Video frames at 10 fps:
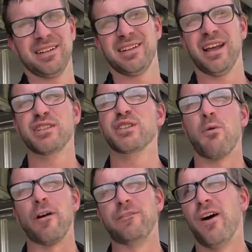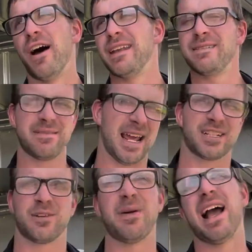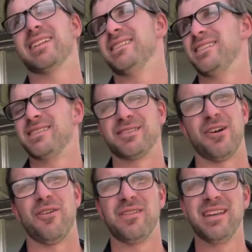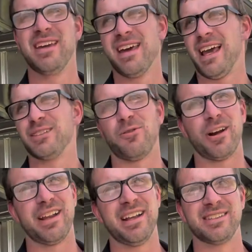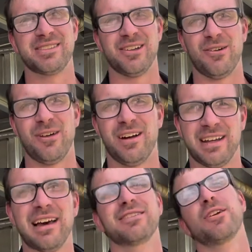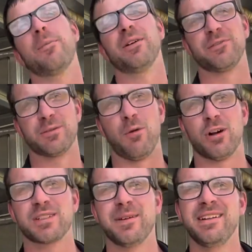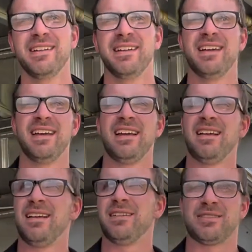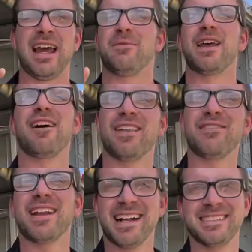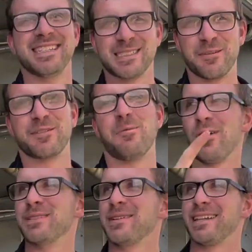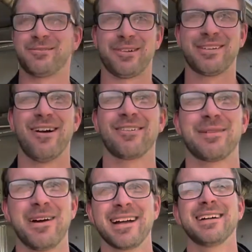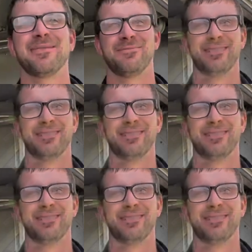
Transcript: That's just more fun, extra passes. So it's what it is. So yeah, let's go up with the Sportsman. Yeah, down 1196 for Sportsman because we're going right back up.